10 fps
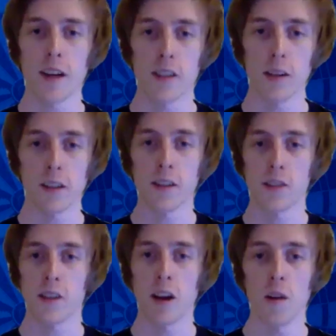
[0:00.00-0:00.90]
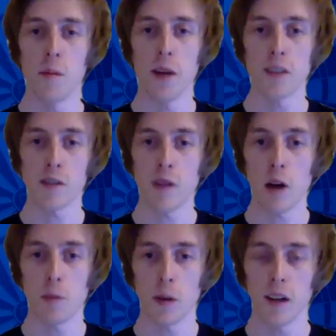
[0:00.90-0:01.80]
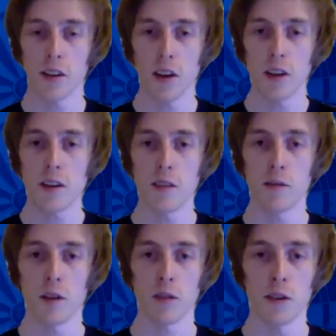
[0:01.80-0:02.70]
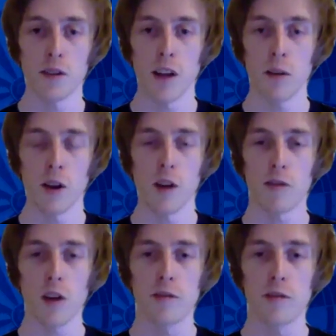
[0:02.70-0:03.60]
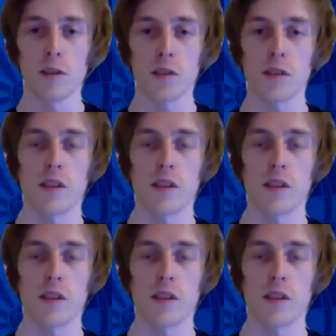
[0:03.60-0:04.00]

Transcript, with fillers: I guess, uh, on the basis of how you played tonight, you've got to go into that with a lot of confidence.